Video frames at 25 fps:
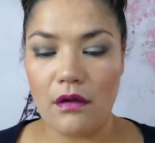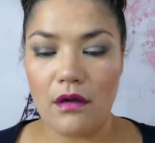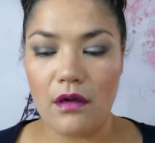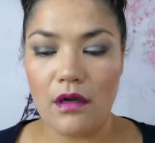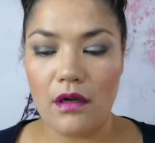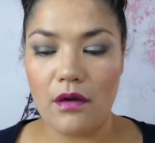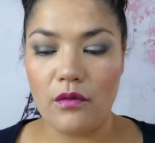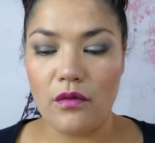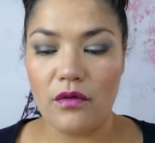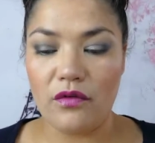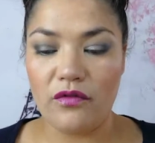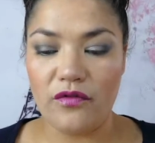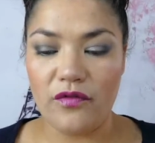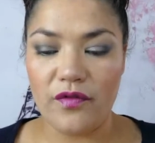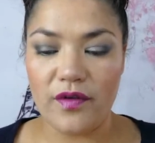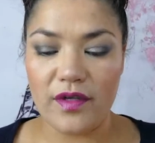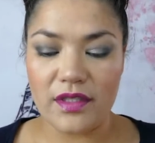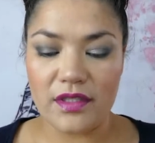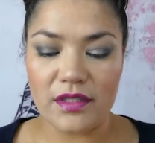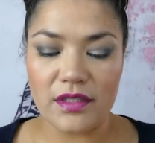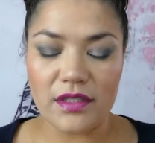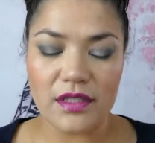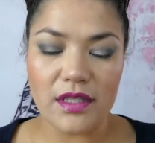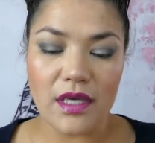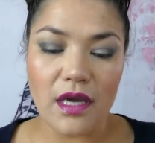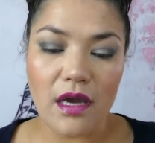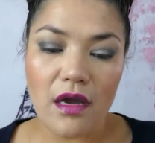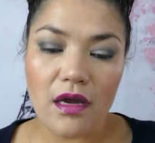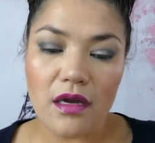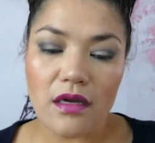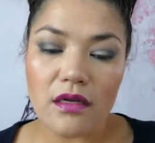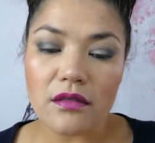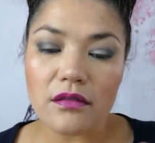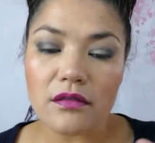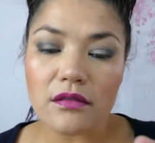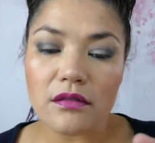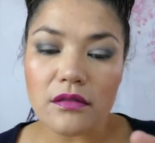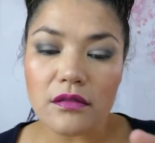I will fix that.
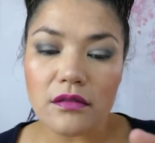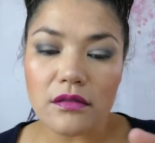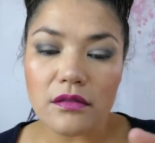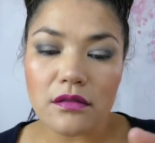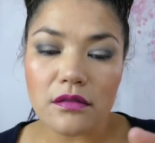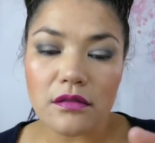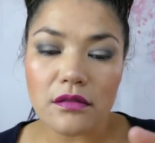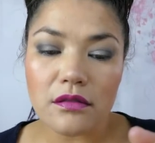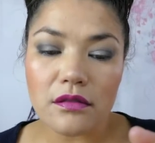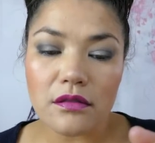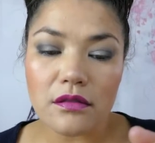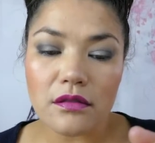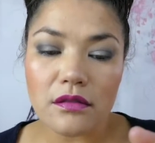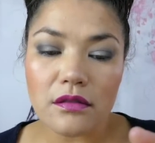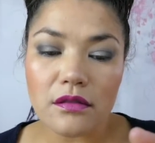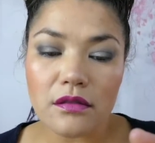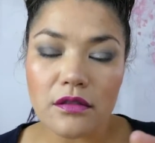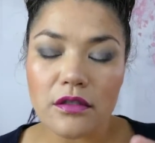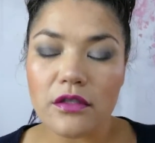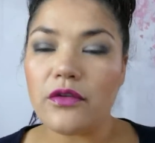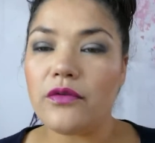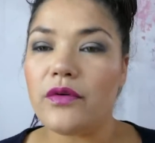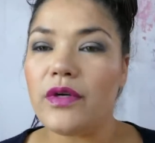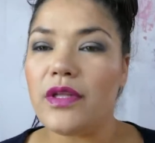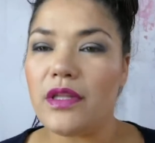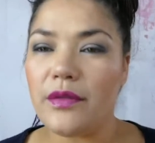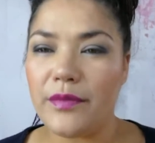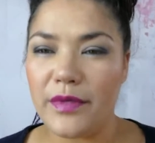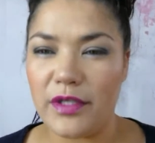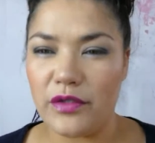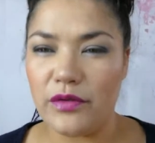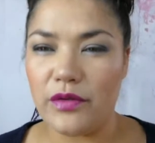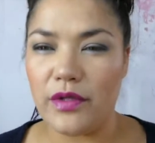You know what? Let me do